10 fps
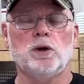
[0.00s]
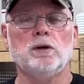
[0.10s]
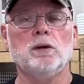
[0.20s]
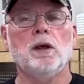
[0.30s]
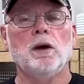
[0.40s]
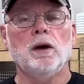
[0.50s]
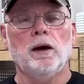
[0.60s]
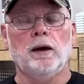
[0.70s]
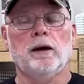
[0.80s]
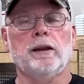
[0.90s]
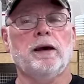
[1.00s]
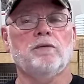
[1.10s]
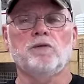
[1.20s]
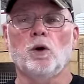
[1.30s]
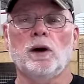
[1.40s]
quail and
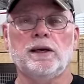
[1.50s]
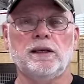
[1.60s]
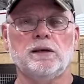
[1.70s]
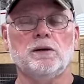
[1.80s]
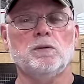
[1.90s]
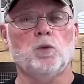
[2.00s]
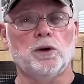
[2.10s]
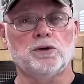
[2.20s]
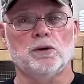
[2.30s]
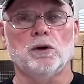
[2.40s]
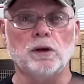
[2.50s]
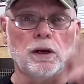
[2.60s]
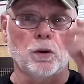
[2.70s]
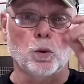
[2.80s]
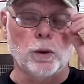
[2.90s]
have no idea where to look
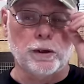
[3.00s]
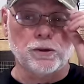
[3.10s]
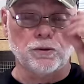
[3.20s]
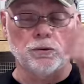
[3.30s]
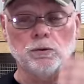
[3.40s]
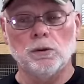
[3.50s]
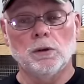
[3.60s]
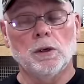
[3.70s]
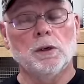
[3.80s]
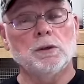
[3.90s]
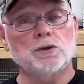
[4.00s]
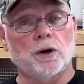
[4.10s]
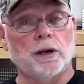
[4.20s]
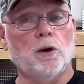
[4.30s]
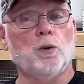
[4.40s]
or where to
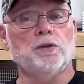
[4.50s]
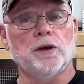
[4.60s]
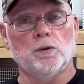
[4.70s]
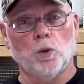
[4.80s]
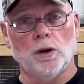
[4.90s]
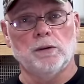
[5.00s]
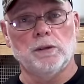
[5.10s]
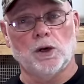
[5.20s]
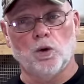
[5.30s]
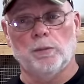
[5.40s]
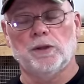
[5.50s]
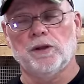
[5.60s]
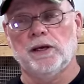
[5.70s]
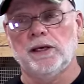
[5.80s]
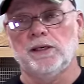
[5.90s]
start out with and what equipment
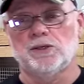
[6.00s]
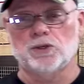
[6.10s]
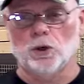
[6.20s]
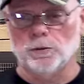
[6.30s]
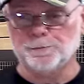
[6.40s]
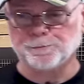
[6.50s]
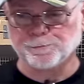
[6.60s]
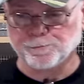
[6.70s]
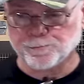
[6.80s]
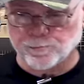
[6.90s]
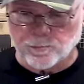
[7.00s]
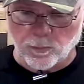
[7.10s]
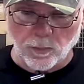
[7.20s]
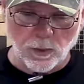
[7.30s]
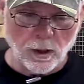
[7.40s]
they need. So.
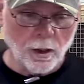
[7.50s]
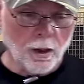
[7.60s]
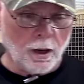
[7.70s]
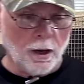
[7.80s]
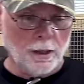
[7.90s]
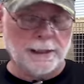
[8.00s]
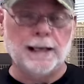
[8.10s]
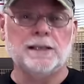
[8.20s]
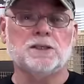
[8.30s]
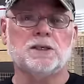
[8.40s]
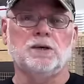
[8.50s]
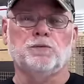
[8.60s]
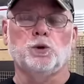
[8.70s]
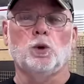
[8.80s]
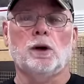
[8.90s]
Uh, guys,
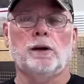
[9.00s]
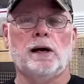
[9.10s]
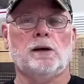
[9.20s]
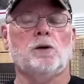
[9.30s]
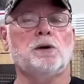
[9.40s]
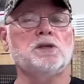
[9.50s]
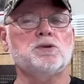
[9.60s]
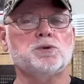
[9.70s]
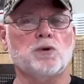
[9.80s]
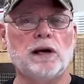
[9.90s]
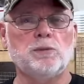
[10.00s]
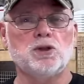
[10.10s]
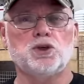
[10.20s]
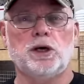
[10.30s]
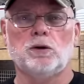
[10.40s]
if you are not already subscribed to
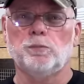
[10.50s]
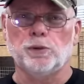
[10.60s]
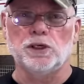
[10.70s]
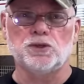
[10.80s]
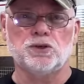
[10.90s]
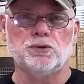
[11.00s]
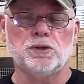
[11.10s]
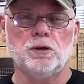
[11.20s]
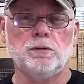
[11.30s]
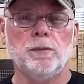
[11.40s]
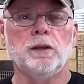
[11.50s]
the channel, please do so.